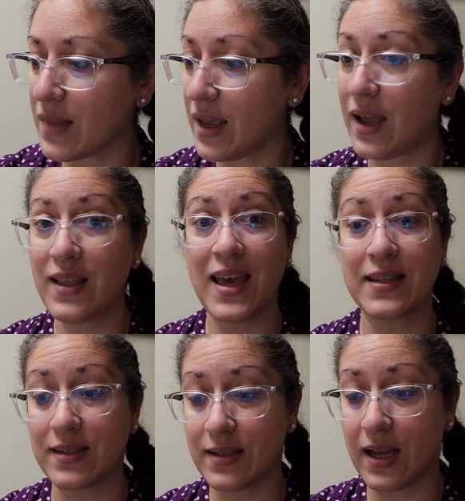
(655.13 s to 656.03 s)
And
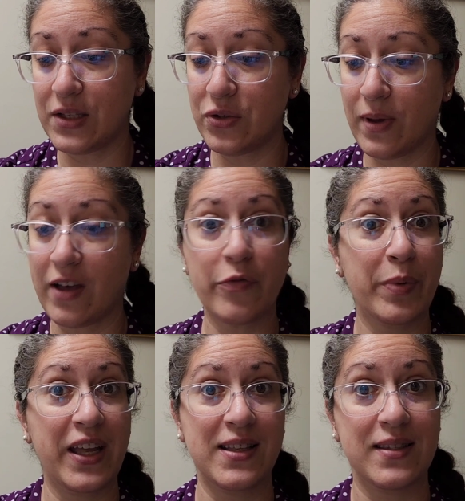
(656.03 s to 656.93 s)
yes, I do have
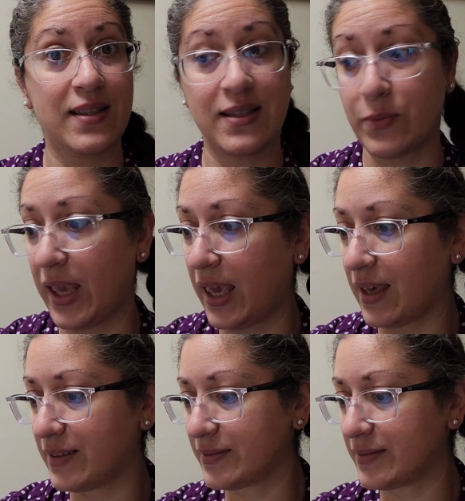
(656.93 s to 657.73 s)
plans this week.